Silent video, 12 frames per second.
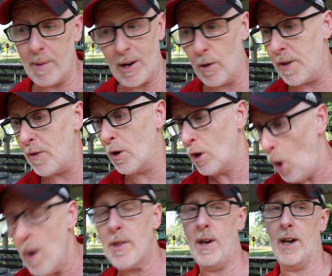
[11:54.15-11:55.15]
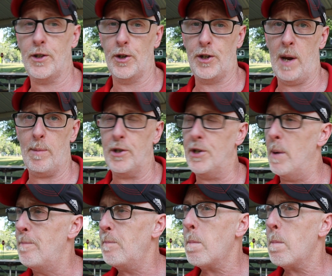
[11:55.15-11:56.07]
I don't think they're going to the national championship.